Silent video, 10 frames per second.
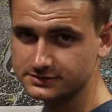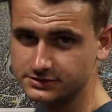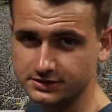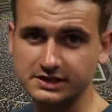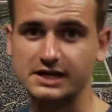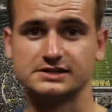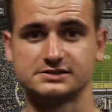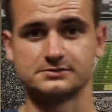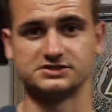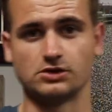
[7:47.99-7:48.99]
You could get
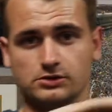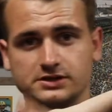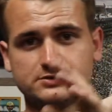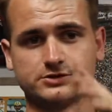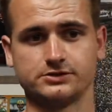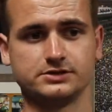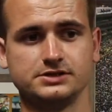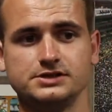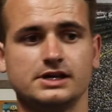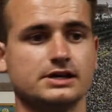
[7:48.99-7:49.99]
something totally different. You
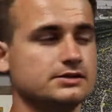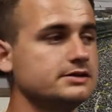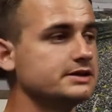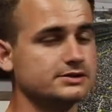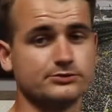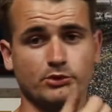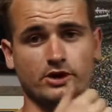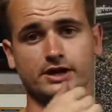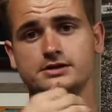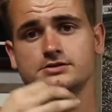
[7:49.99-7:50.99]
can get a different
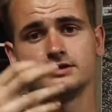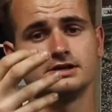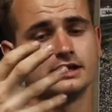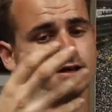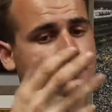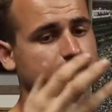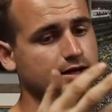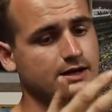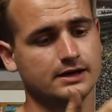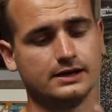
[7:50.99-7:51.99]
brand. You can get
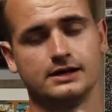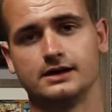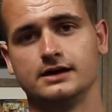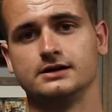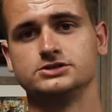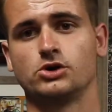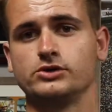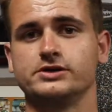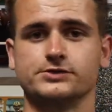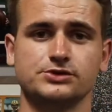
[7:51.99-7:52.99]

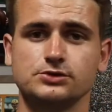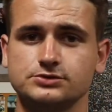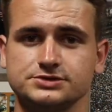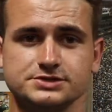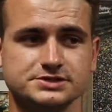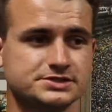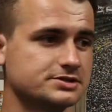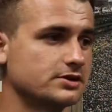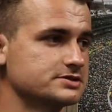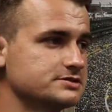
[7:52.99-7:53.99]
totally different tools. You can
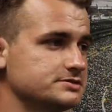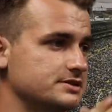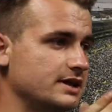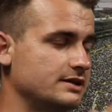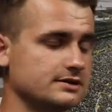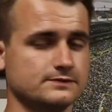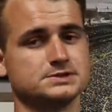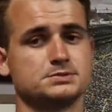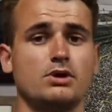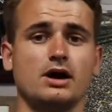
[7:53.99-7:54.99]
start at a
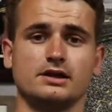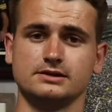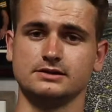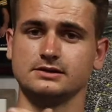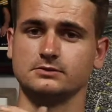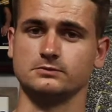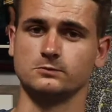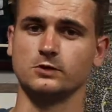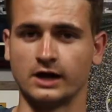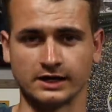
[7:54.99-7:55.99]
different spot
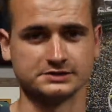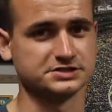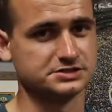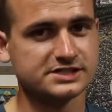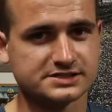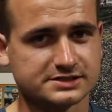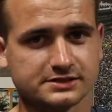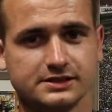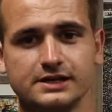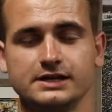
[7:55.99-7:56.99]
than what I was suggesting.
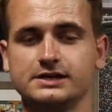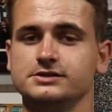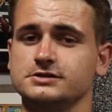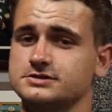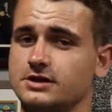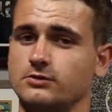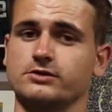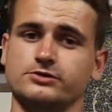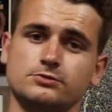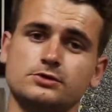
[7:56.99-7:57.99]
You can start
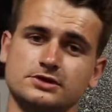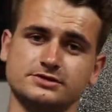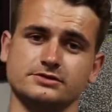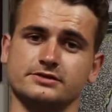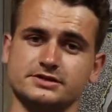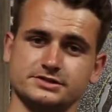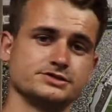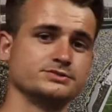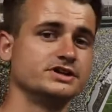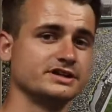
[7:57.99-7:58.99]
wherever you want to. It's
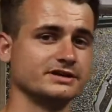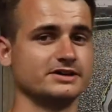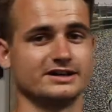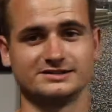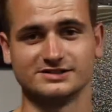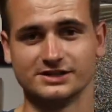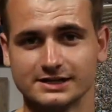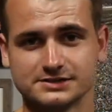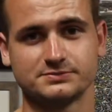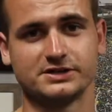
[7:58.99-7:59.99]
your money. I'm not going to tell you
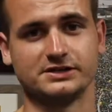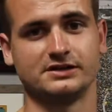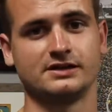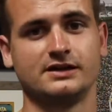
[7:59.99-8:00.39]
how to spend it.